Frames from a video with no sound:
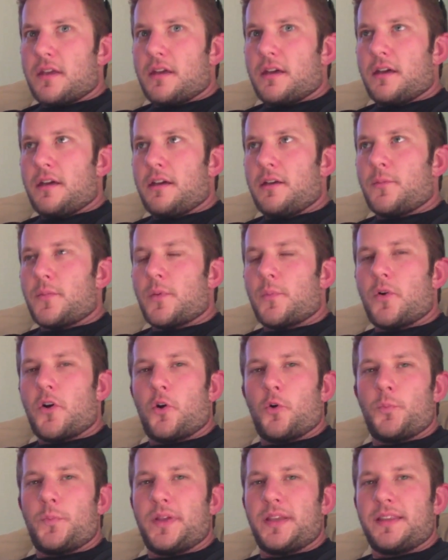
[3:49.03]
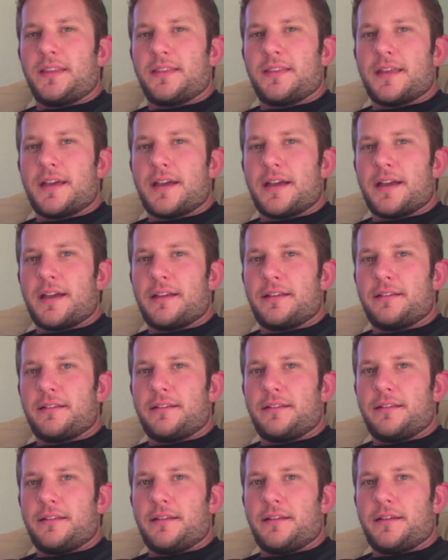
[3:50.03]
I'm hoping that
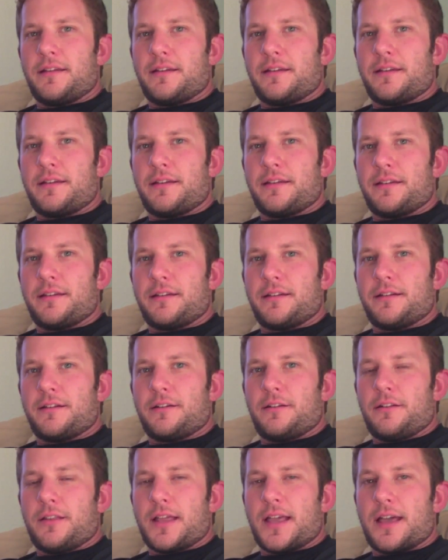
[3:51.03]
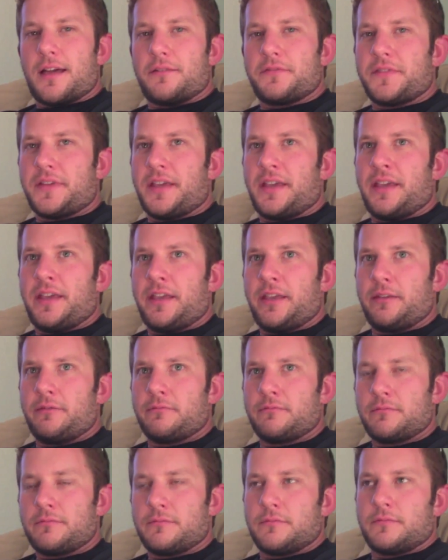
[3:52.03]
I'll have a
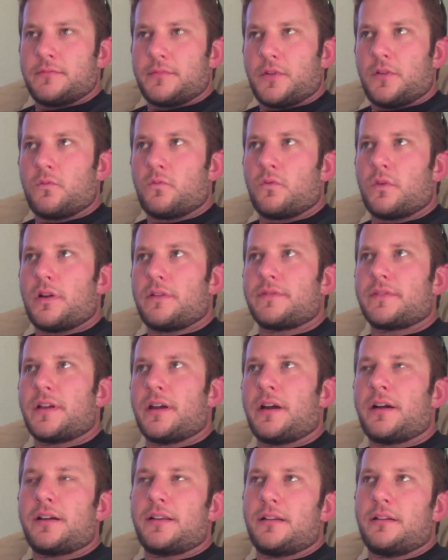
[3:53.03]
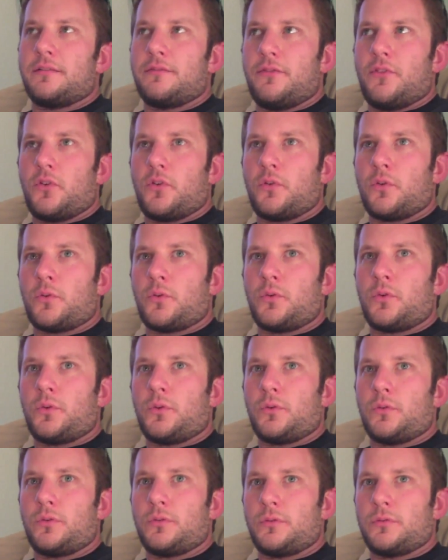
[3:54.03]
rough cut of the
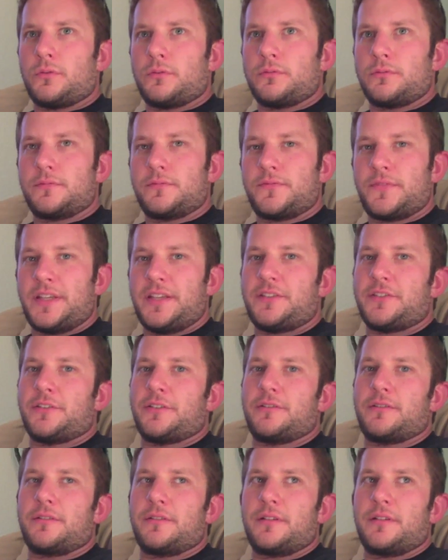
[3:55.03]
whole feature